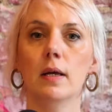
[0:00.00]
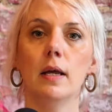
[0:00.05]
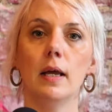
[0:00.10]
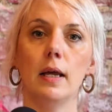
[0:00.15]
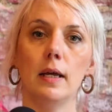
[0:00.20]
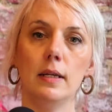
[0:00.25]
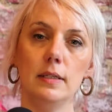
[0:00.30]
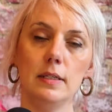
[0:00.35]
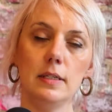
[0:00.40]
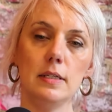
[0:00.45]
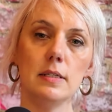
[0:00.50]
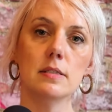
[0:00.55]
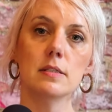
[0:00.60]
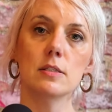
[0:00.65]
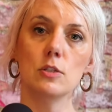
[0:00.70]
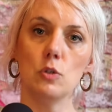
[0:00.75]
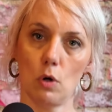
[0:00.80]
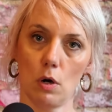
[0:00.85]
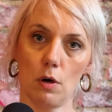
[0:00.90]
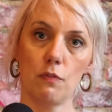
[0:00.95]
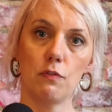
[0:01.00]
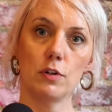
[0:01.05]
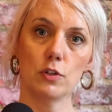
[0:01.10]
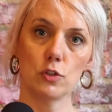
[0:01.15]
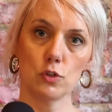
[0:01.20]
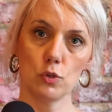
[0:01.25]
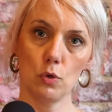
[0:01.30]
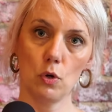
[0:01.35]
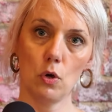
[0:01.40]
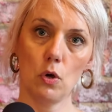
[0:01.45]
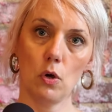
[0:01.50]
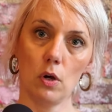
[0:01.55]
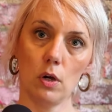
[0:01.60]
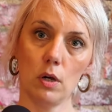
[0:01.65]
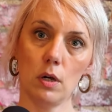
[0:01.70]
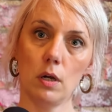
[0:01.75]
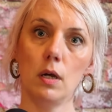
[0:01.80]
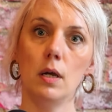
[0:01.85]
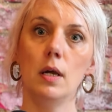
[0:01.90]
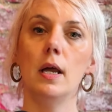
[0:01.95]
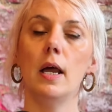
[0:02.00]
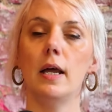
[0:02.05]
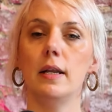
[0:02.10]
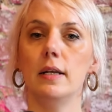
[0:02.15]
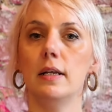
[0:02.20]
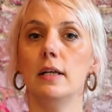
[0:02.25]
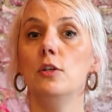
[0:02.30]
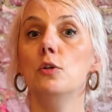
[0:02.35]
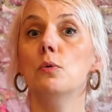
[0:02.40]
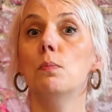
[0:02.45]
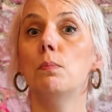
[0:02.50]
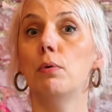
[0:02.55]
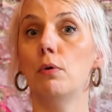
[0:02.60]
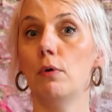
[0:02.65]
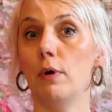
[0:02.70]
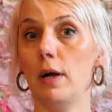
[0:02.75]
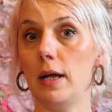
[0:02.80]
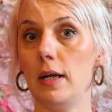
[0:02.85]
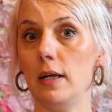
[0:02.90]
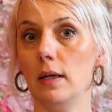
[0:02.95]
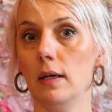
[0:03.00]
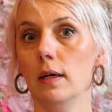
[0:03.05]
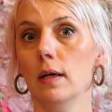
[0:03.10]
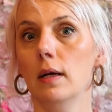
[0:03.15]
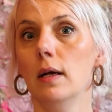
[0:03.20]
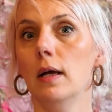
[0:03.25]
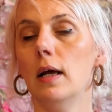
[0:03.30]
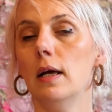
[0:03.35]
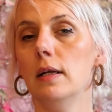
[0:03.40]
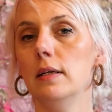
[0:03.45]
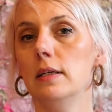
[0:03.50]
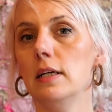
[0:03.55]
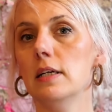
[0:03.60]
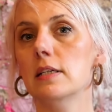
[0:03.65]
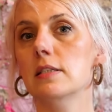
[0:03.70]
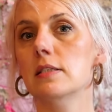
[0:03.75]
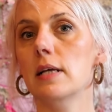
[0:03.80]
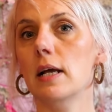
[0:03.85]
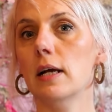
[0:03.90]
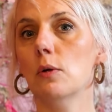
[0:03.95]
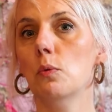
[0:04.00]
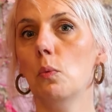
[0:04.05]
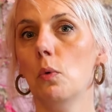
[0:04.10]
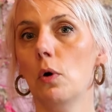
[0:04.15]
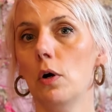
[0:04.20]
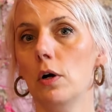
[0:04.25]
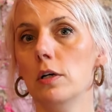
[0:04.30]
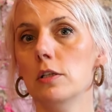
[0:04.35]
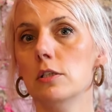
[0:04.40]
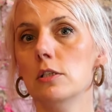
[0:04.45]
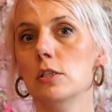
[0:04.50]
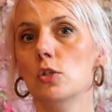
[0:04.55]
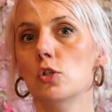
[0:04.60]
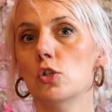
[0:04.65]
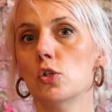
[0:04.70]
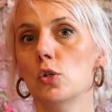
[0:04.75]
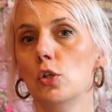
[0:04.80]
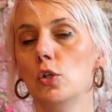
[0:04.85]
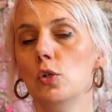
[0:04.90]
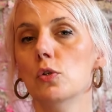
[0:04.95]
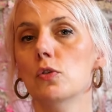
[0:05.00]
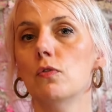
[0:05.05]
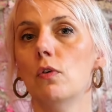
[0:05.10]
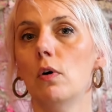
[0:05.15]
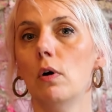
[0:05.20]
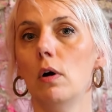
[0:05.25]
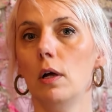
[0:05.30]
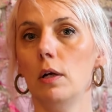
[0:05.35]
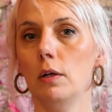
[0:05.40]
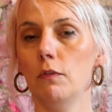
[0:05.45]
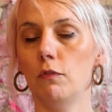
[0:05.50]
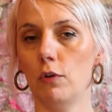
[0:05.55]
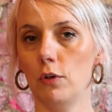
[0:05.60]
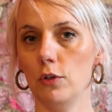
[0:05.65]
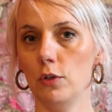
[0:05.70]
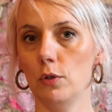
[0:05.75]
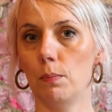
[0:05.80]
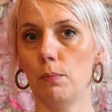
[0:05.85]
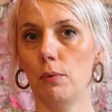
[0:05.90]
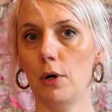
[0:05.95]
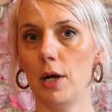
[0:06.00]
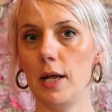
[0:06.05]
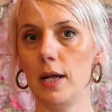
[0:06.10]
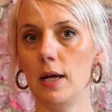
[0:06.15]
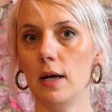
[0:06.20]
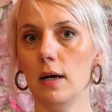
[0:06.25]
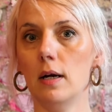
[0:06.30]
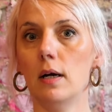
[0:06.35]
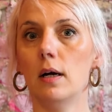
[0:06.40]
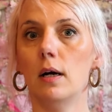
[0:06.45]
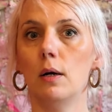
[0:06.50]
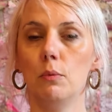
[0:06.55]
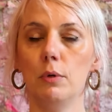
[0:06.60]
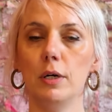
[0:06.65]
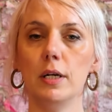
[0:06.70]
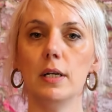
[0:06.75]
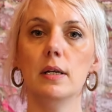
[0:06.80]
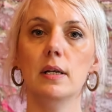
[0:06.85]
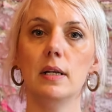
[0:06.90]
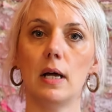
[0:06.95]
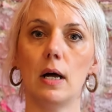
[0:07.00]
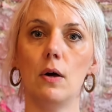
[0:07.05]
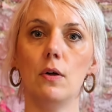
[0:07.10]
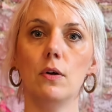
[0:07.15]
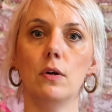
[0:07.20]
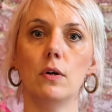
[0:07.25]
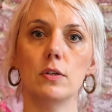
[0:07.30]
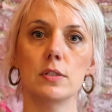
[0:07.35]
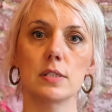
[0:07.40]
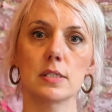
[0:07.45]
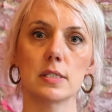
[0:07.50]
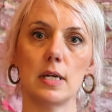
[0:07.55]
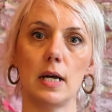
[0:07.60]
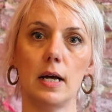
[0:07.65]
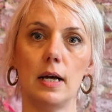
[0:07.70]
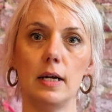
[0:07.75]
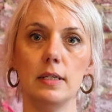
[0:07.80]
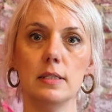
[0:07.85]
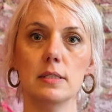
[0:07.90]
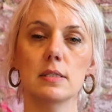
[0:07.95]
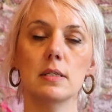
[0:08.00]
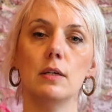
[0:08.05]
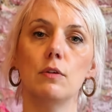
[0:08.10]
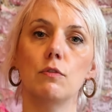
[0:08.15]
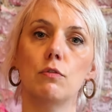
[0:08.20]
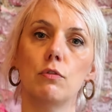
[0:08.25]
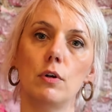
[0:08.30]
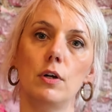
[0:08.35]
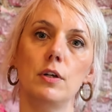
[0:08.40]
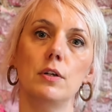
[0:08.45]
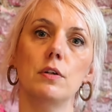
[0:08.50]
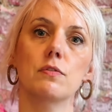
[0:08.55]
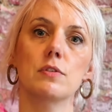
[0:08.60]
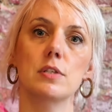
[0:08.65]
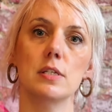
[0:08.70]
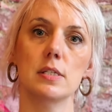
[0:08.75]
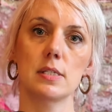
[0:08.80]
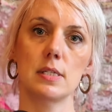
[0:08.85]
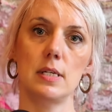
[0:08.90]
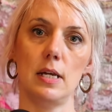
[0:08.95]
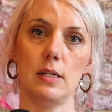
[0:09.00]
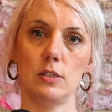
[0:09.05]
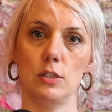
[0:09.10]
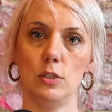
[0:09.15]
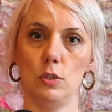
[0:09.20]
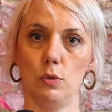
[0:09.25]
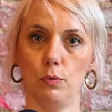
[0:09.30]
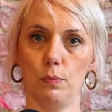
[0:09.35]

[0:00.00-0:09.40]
And these you offer to her and then you pray. And the exact words you should use for your prayer are written down on signs in front of the statue.